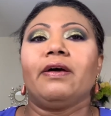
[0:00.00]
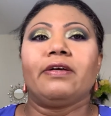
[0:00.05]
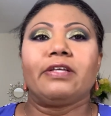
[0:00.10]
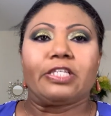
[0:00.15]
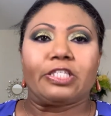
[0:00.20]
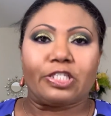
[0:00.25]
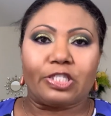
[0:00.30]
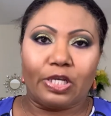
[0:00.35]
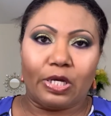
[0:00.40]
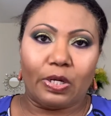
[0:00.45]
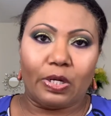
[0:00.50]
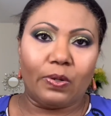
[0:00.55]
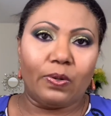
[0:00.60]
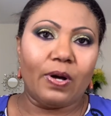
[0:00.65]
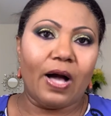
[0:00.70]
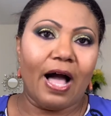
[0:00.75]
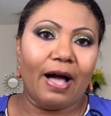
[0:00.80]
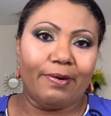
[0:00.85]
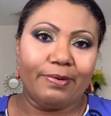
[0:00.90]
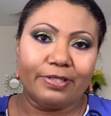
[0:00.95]

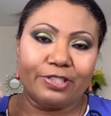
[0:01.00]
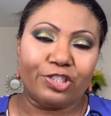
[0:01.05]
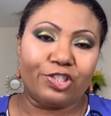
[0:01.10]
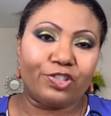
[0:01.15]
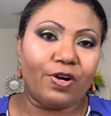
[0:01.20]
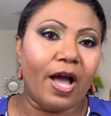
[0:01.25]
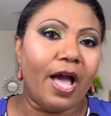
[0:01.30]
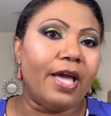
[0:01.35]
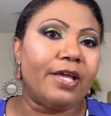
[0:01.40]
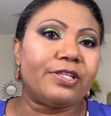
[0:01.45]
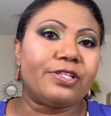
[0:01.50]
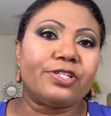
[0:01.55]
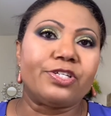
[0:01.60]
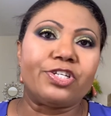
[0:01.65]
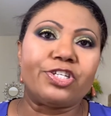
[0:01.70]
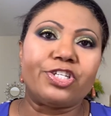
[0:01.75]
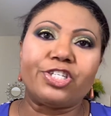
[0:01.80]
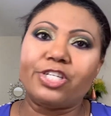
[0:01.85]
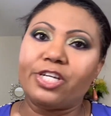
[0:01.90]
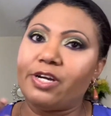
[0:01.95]
So I will try to
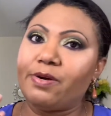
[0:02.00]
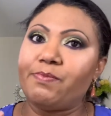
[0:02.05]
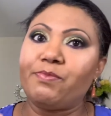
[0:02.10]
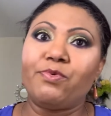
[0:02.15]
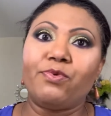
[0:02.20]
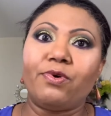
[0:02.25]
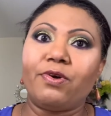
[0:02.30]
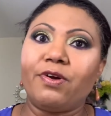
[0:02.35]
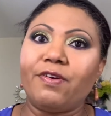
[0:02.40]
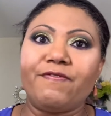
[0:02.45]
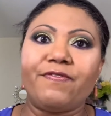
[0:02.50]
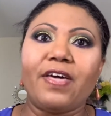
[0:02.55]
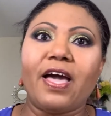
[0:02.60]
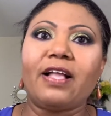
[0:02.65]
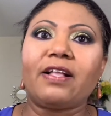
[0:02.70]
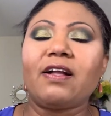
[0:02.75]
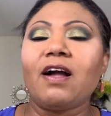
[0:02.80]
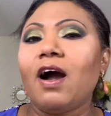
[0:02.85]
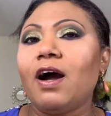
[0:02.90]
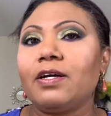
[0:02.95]
share more of
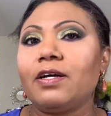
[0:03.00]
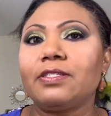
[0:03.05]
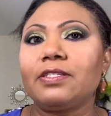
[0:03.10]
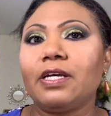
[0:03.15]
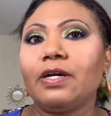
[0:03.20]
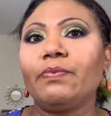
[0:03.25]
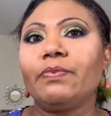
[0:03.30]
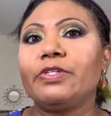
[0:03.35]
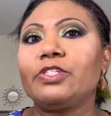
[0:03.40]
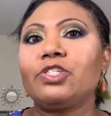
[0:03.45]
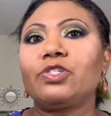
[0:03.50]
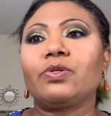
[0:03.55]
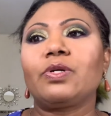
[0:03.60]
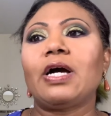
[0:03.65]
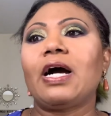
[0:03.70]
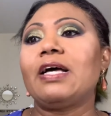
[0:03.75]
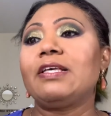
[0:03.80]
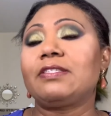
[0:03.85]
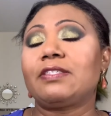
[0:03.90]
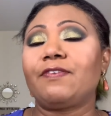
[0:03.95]
that content with you
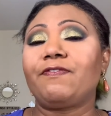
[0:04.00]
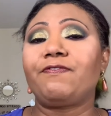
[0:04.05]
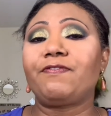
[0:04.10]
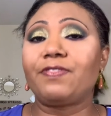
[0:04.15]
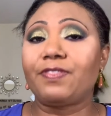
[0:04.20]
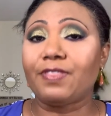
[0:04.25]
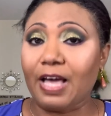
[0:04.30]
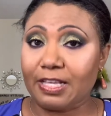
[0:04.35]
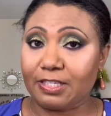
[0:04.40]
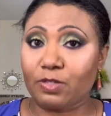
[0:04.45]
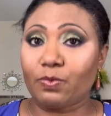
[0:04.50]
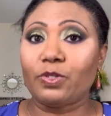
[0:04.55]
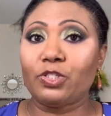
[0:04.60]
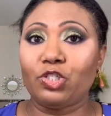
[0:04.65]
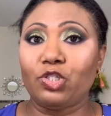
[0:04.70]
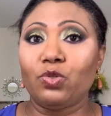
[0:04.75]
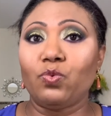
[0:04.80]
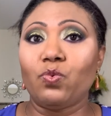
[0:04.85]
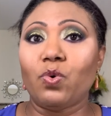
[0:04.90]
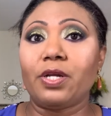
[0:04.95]
guys if that's
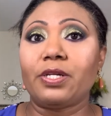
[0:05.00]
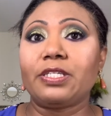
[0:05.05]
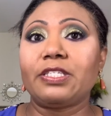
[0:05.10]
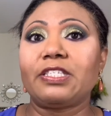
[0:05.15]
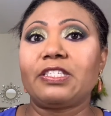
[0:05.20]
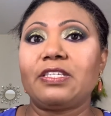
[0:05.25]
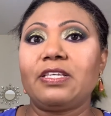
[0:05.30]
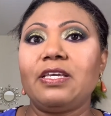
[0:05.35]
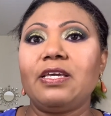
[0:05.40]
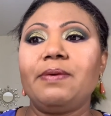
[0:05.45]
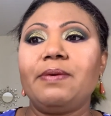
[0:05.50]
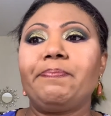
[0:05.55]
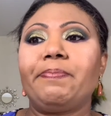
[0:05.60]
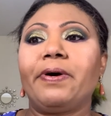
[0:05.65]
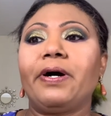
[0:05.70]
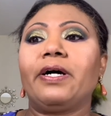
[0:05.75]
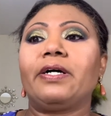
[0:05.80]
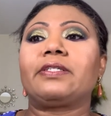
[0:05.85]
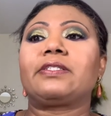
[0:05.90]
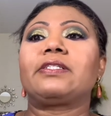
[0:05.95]
what you want to see.
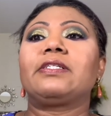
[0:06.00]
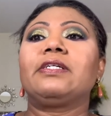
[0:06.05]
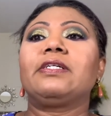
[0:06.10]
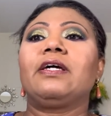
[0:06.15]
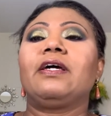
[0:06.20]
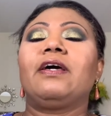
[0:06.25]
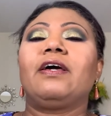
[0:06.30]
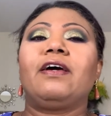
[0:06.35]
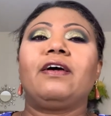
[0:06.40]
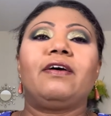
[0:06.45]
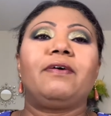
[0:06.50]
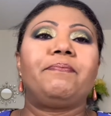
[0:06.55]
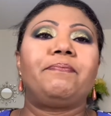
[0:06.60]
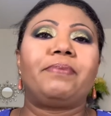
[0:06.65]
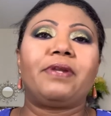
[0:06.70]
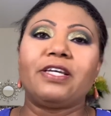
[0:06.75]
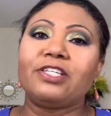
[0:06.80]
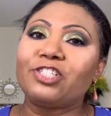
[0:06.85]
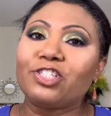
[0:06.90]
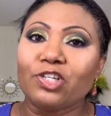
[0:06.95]
But
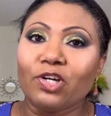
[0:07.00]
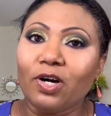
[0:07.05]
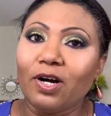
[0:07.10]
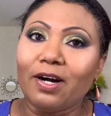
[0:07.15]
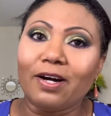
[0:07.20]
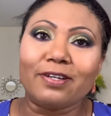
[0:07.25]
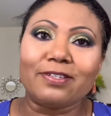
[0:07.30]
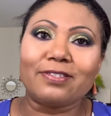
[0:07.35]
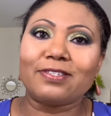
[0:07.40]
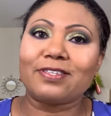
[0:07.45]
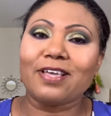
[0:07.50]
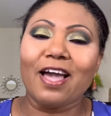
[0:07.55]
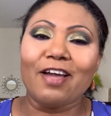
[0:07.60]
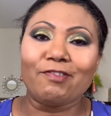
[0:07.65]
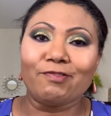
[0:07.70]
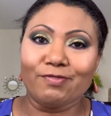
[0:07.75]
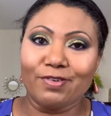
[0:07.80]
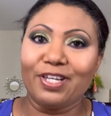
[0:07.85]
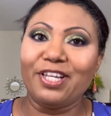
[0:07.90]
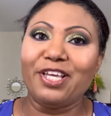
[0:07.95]
bless your hearts. I
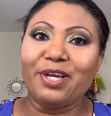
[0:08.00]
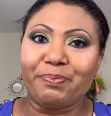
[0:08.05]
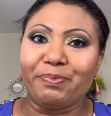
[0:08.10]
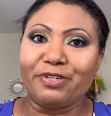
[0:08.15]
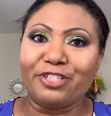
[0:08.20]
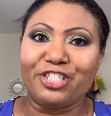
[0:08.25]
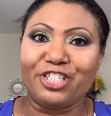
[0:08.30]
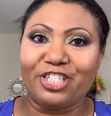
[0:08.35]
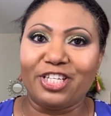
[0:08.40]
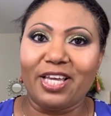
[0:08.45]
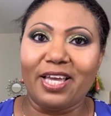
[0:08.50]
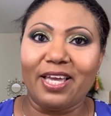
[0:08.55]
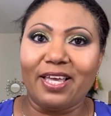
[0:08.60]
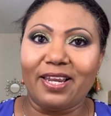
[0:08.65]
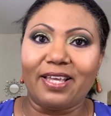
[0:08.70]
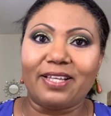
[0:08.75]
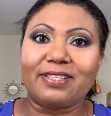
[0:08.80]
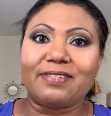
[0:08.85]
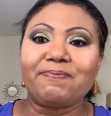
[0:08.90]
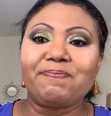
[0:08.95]
really appreciate
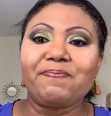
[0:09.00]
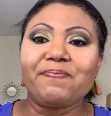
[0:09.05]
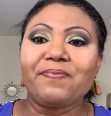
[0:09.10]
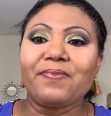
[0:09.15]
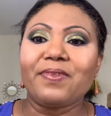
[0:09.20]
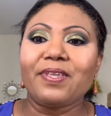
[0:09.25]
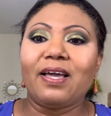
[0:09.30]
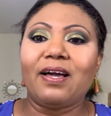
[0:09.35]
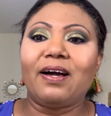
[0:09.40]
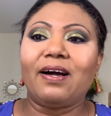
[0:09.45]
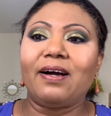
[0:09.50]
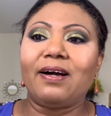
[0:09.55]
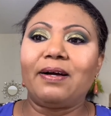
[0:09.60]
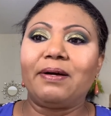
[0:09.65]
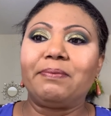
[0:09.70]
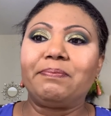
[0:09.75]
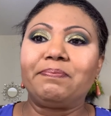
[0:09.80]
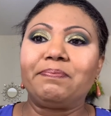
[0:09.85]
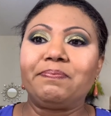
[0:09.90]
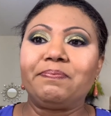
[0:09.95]
it.
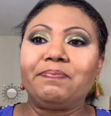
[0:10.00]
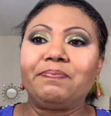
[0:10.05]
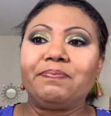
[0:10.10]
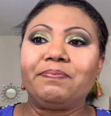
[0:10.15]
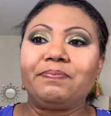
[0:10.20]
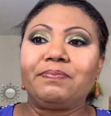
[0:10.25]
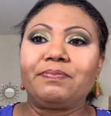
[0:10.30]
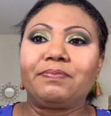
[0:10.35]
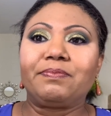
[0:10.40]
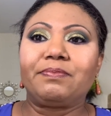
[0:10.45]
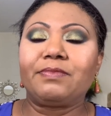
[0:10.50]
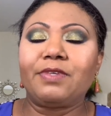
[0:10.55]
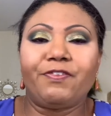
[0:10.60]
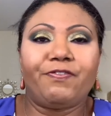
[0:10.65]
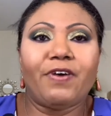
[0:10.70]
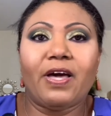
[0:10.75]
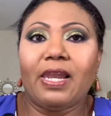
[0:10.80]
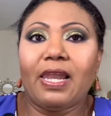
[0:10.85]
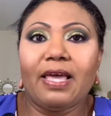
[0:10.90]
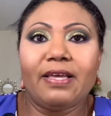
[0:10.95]
Um,
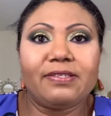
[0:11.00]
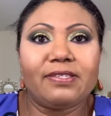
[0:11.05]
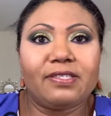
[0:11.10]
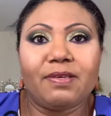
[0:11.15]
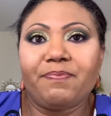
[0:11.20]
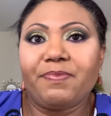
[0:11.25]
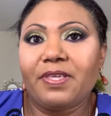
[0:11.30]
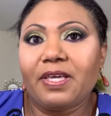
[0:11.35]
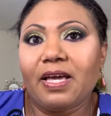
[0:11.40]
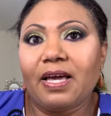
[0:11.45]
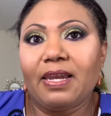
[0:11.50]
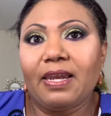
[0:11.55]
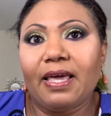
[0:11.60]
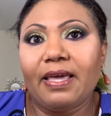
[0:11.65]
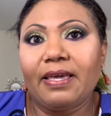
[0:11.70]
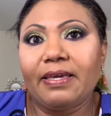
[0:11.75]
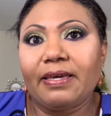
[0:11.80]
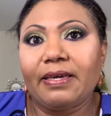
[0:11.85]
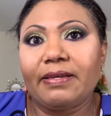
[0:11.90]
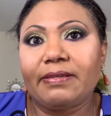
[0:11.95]
if I like something, I
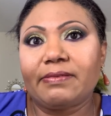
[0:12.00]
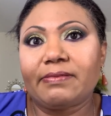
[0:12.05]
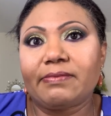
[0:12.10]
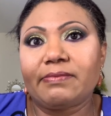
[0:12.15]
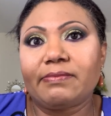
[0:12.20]
like it